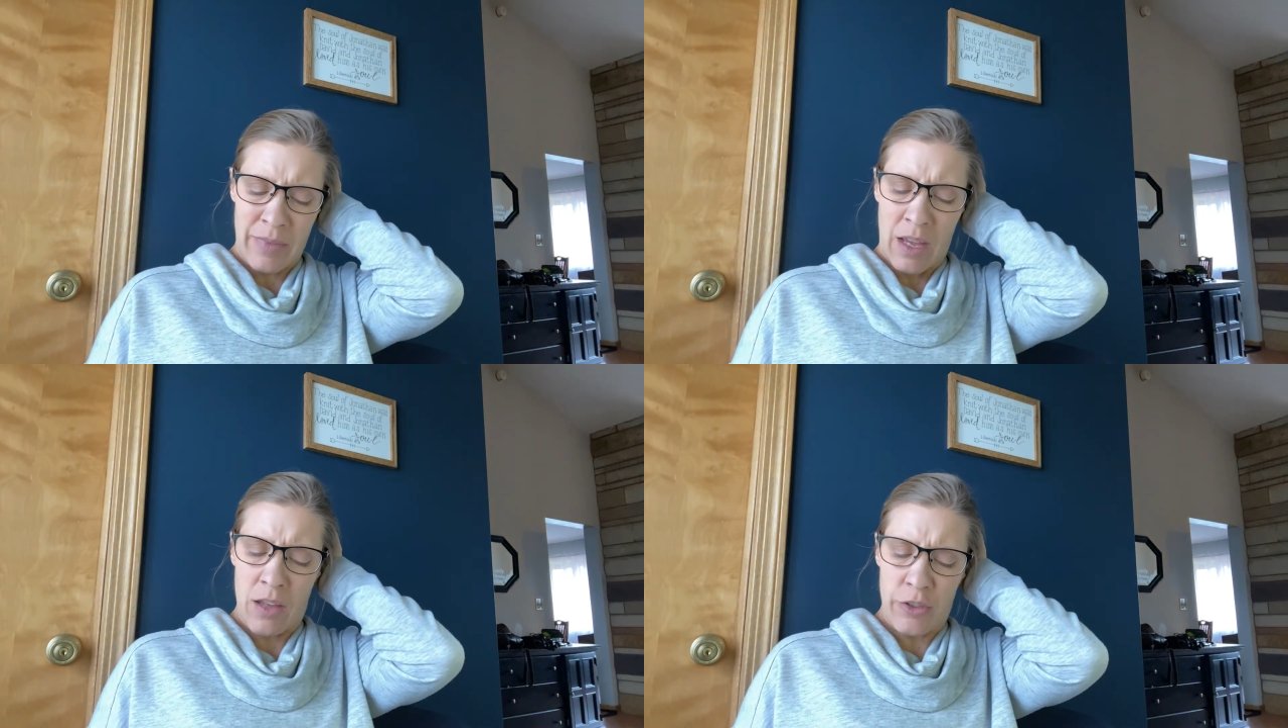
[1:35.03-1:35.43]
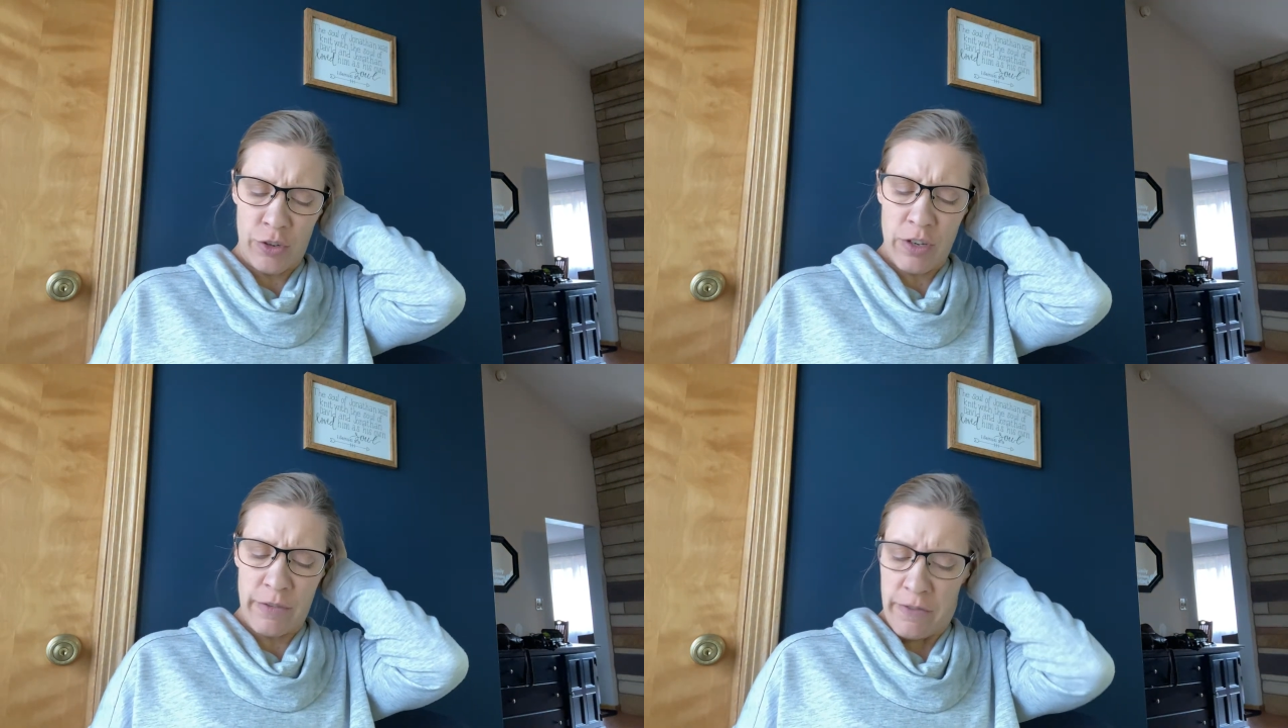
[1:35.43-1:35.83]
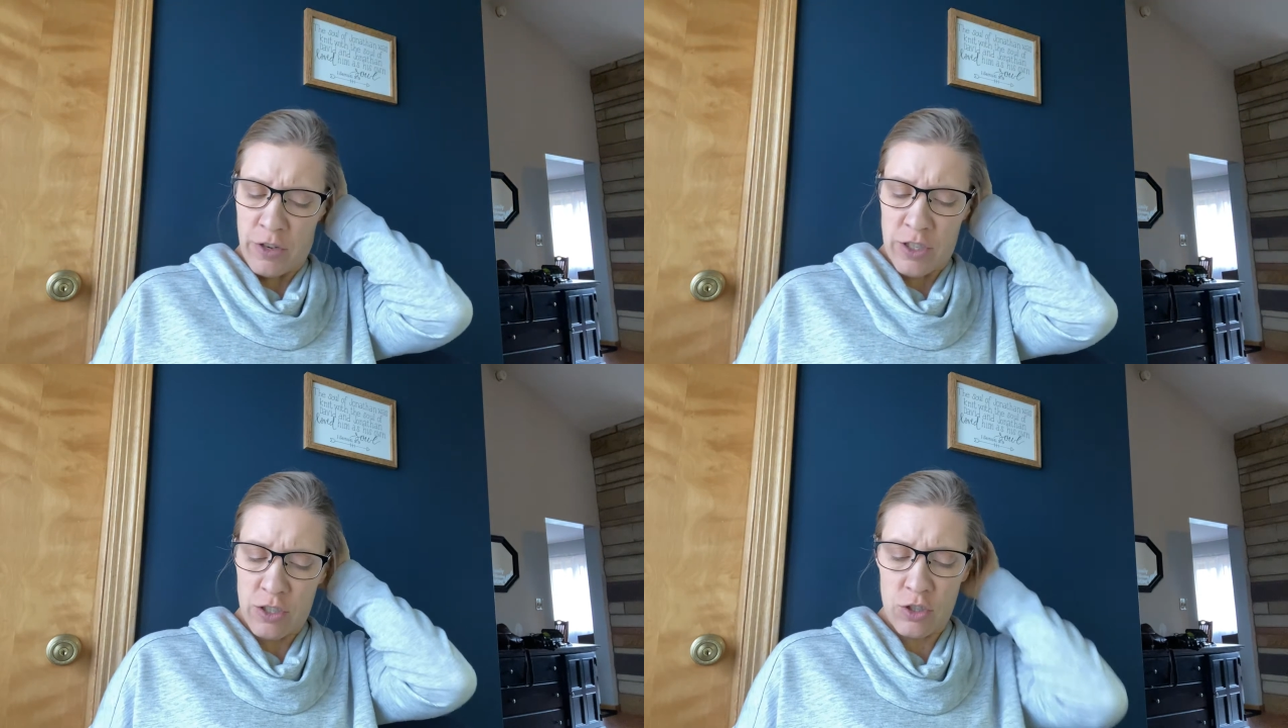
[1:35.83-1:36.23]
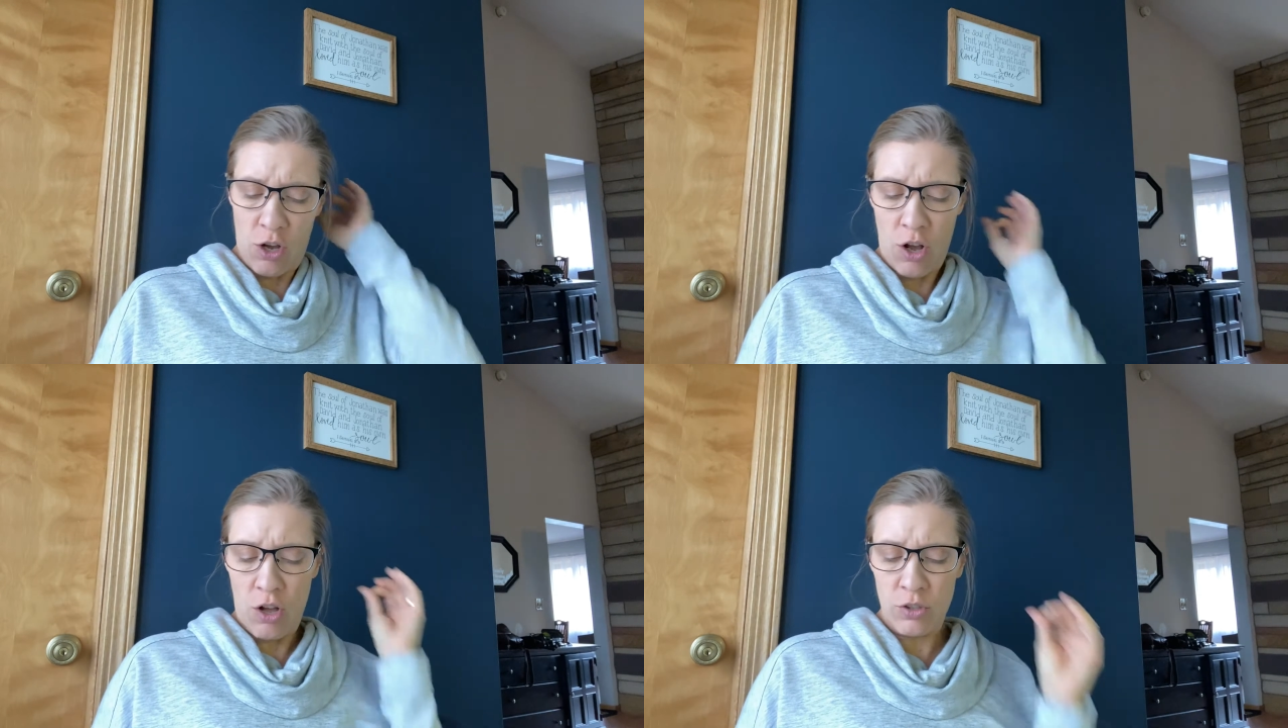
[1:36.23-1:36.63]
a 30-foot
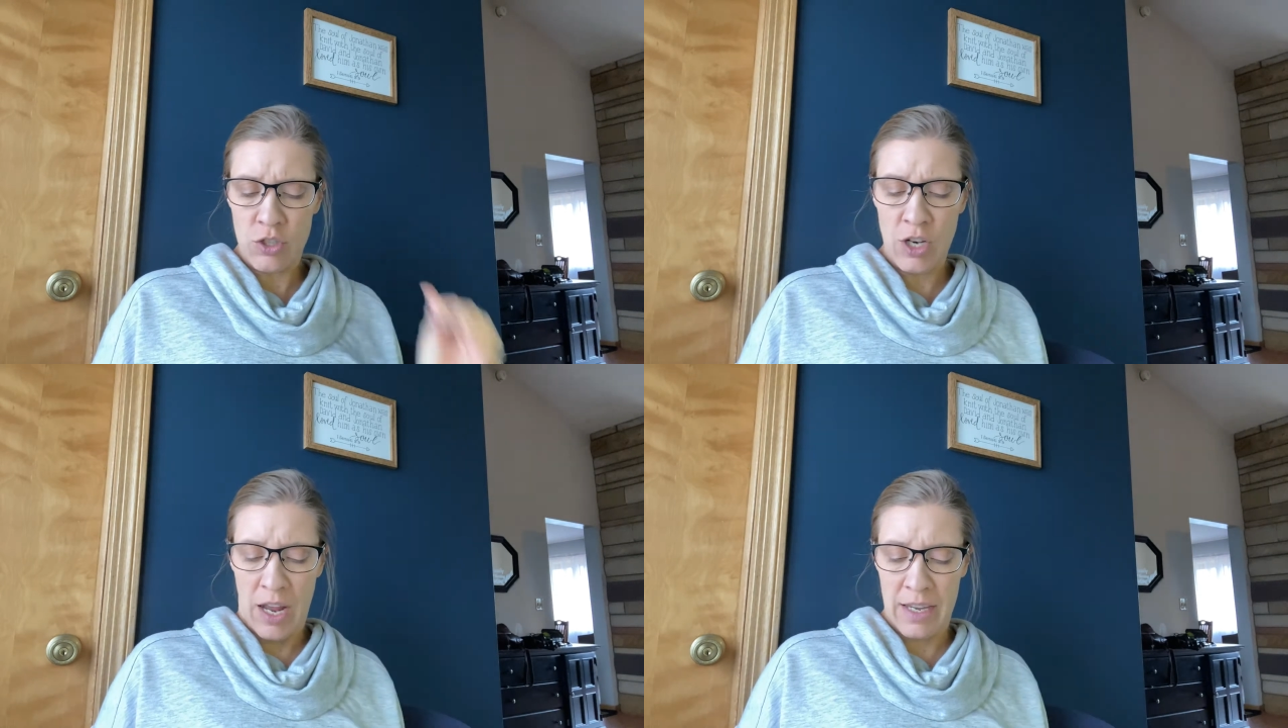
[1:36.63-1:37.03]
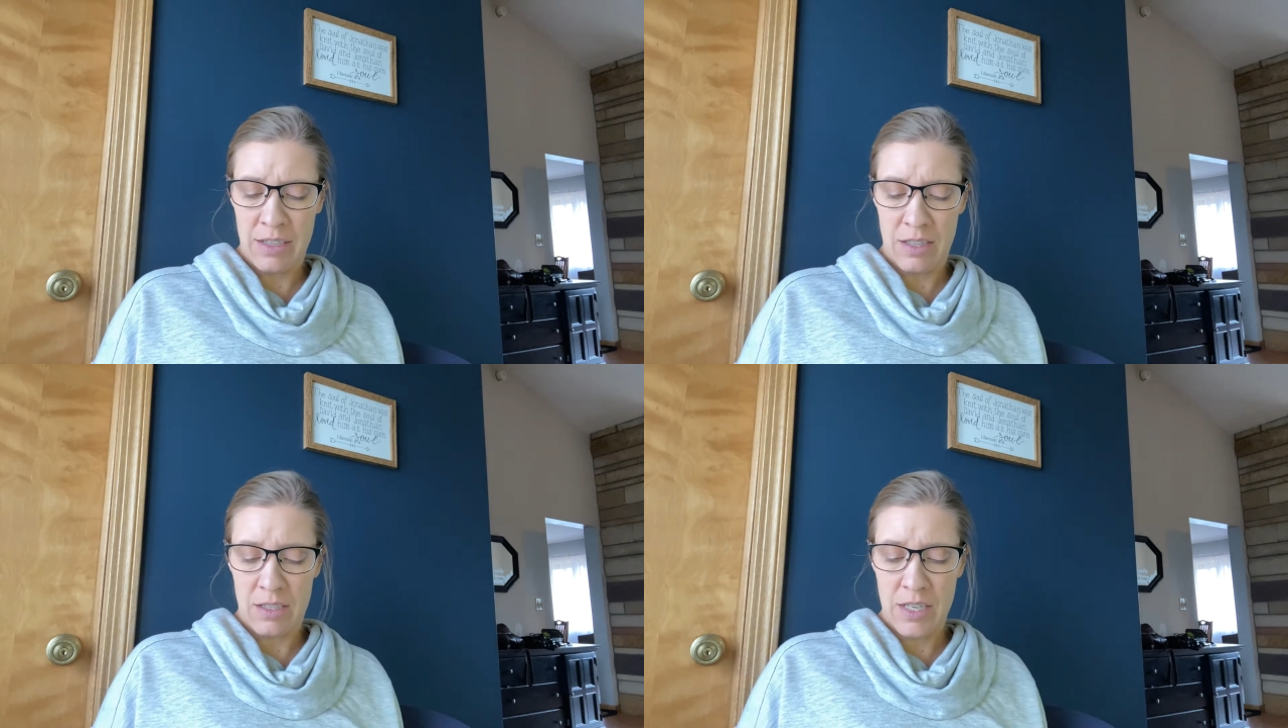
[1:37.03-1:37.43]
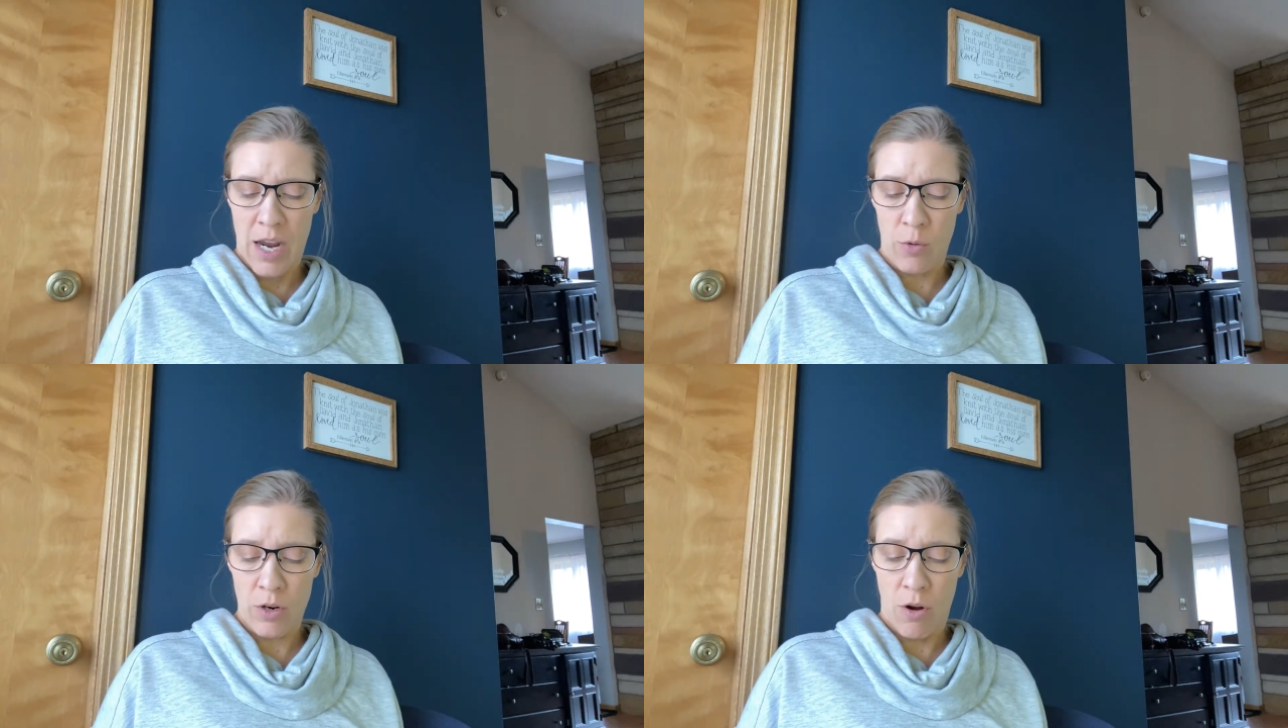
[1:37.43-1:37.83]
tall giant that towered